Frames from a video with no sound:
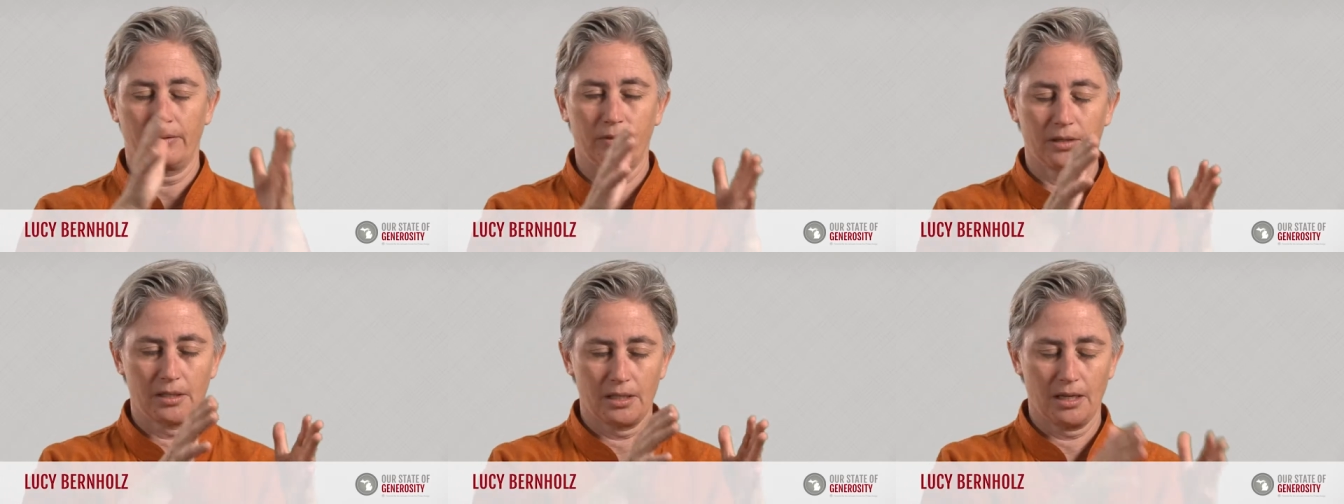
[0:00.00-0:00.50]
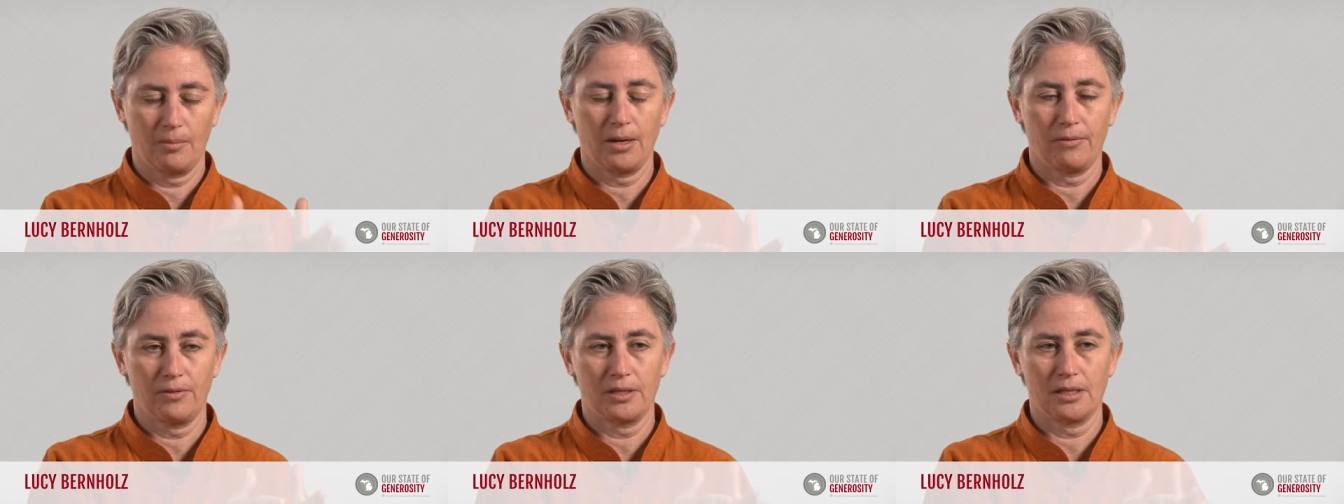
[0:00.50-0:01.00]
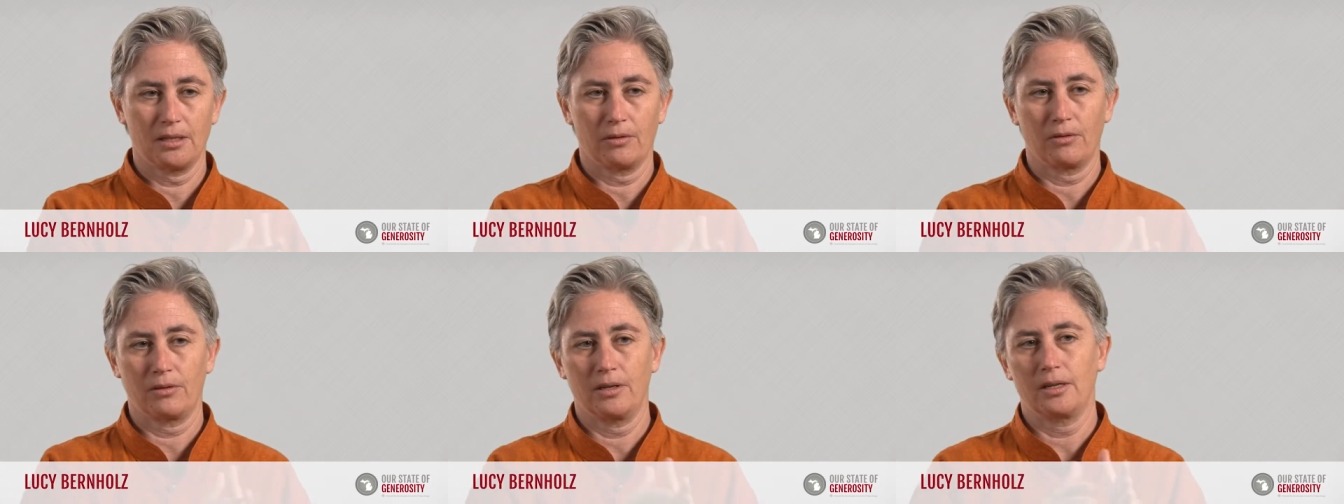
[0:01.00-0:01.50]
If it's CMF, it's
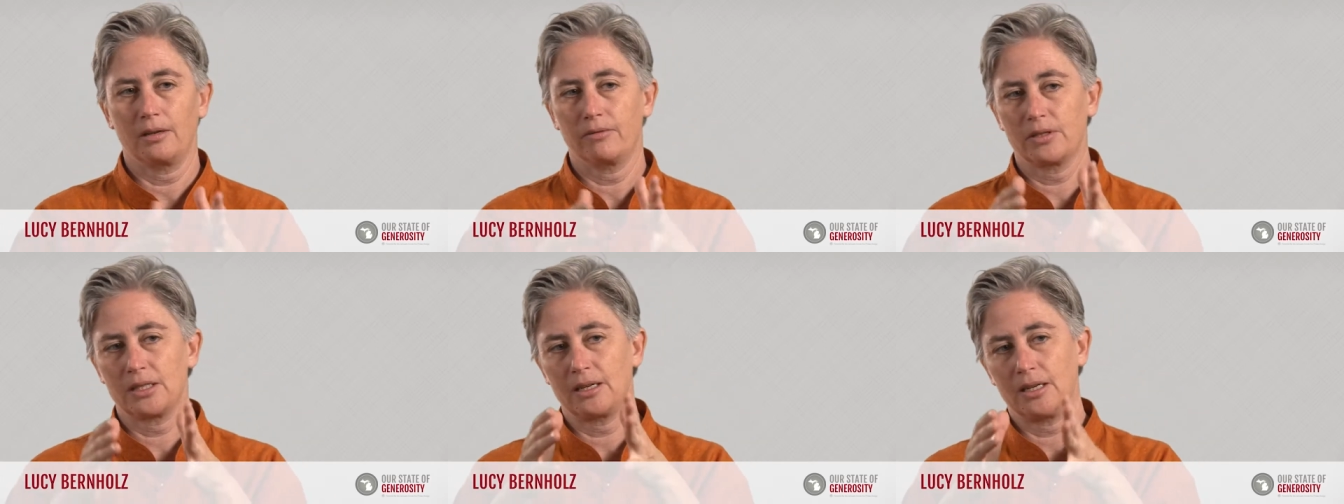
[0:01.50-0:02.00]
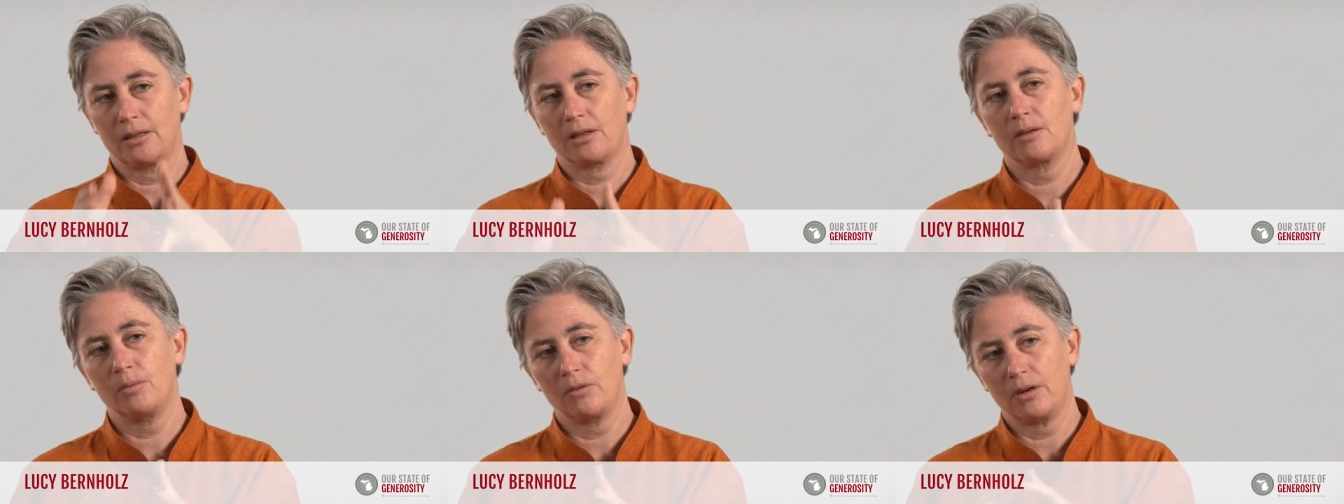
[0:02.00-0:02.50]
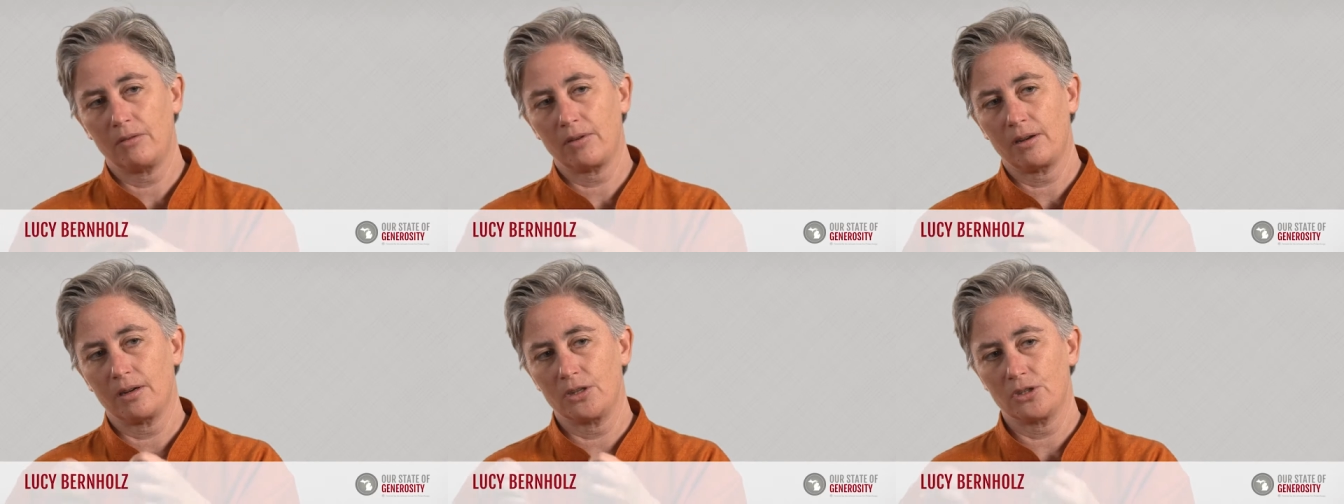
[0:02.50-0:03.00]
another thing. If it's any of the community
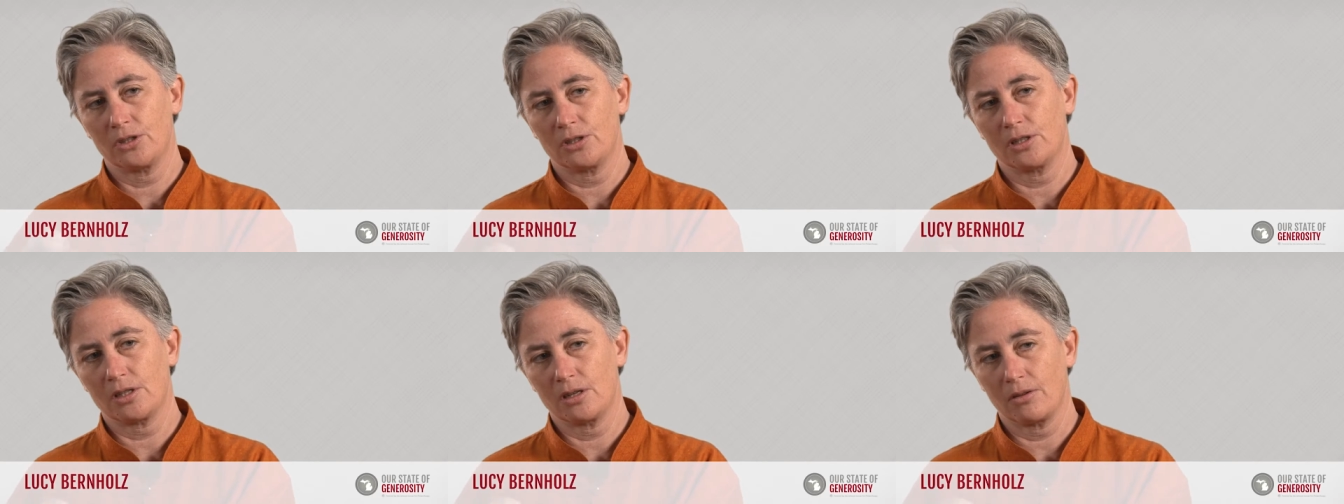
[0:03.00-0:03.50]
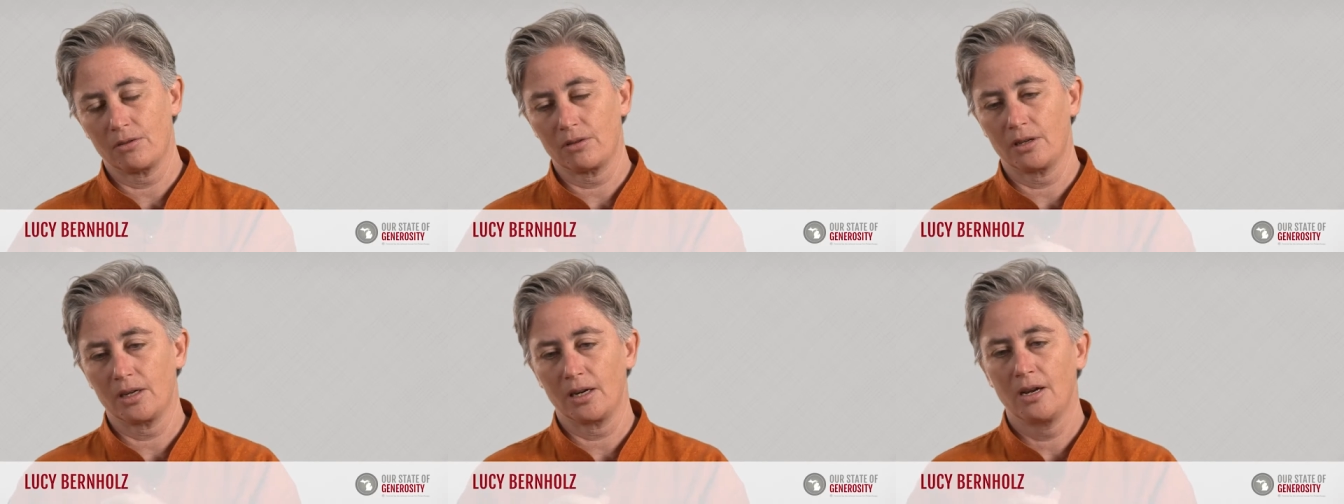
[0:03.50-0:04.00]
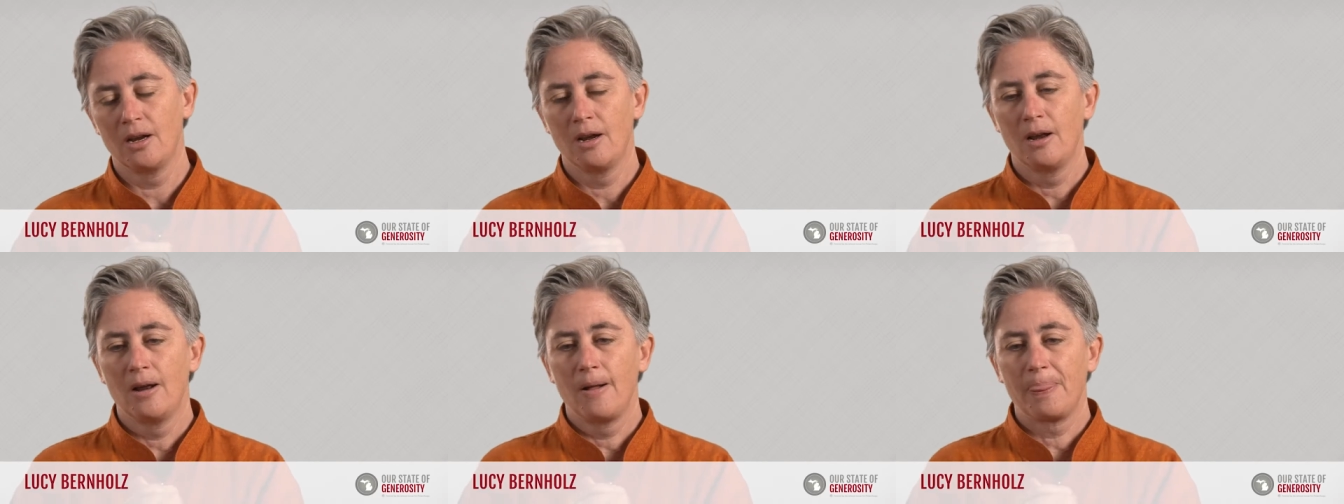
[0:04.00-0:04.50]
foundations, it's another thing.
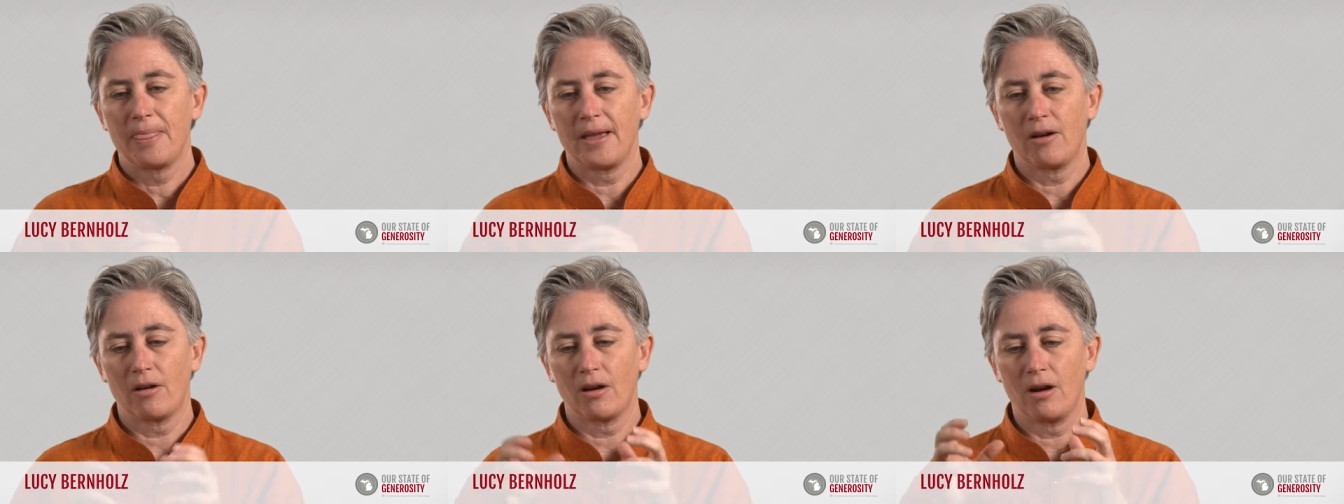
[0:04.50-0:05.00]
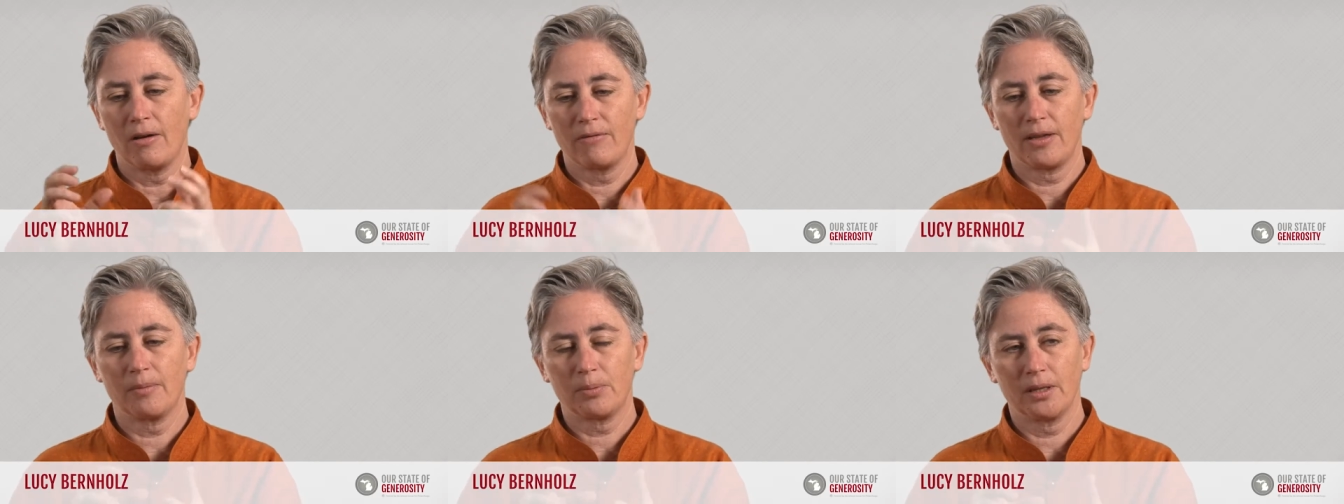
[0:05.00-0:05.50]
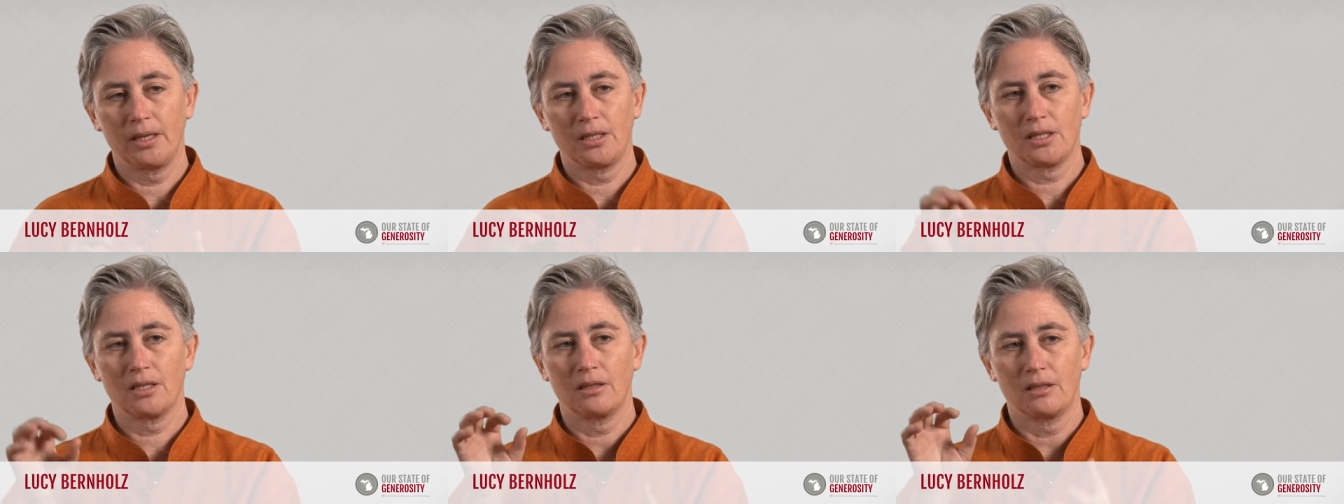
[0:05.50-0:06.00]
They are of that place.